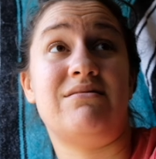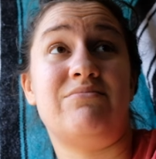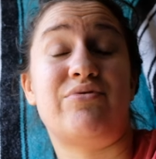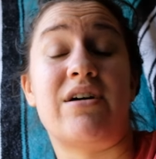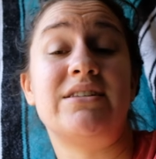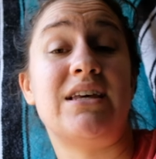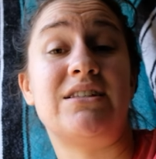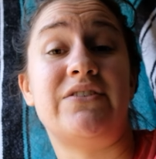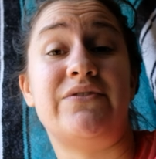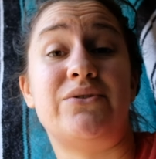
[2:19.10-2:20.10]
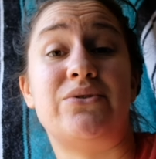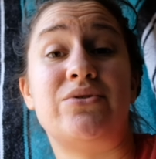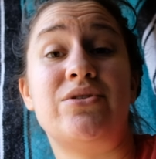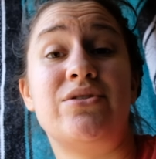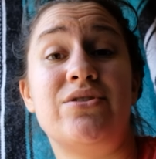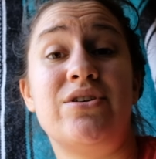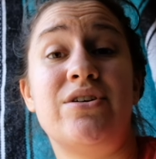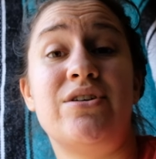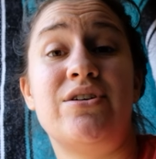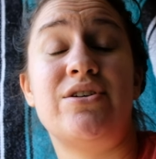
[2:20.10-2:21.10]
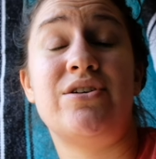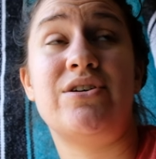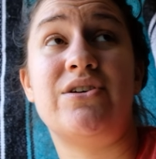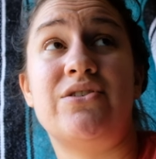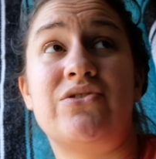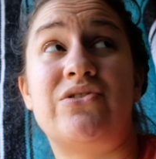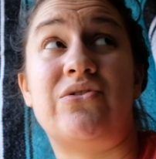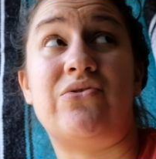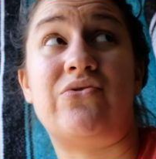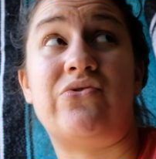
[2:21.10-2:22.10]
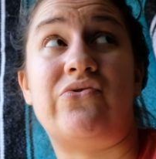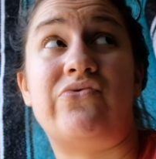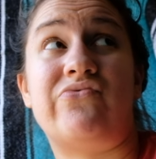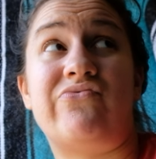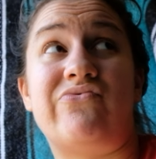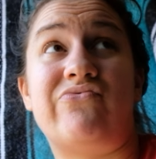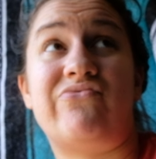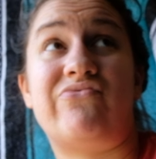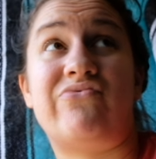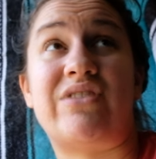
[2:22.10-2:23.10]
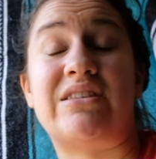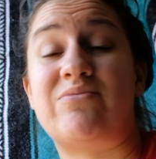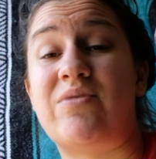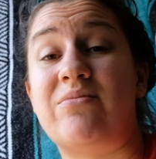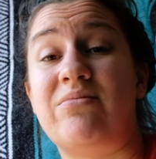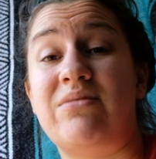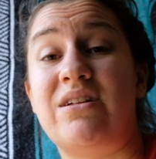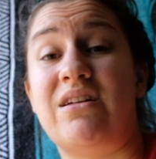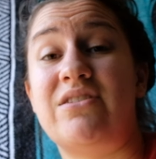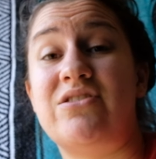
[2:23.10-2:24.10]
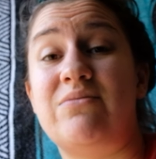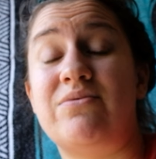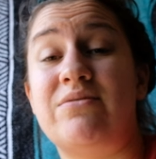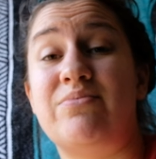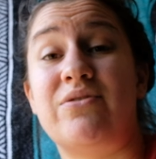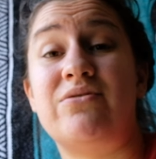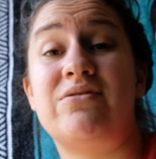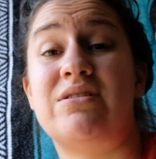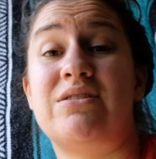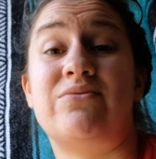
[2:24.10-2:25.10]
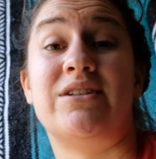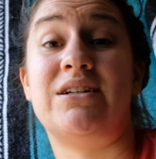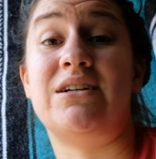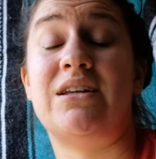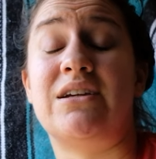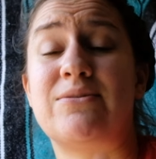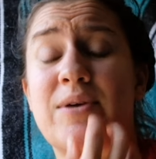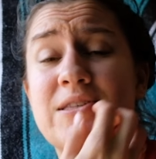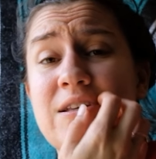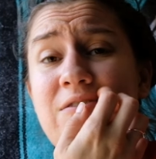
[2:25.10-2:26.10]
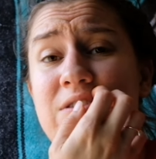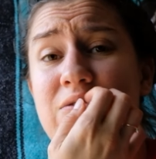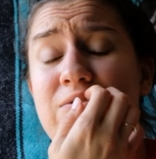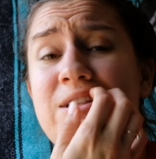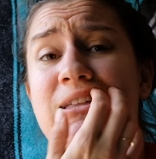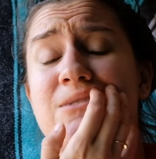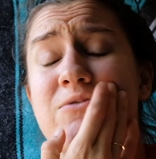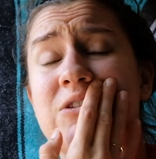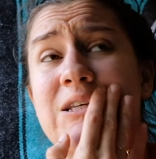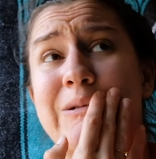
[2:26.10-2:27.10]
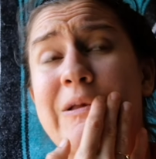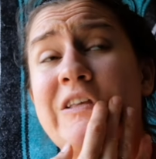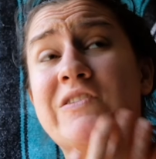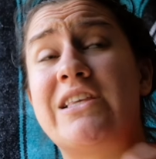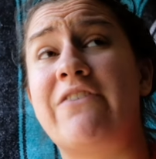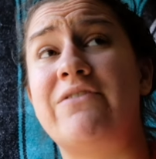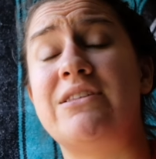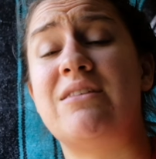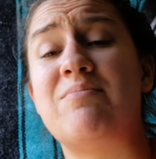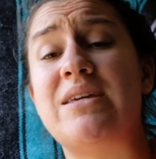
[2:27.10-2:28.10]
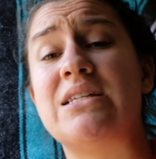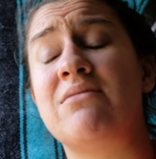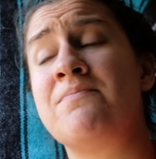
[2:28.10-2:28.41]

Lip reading: processed food, so that's probably a lot cheaper. Produce is really inexpensive. So really the most expensive stuff is the meat.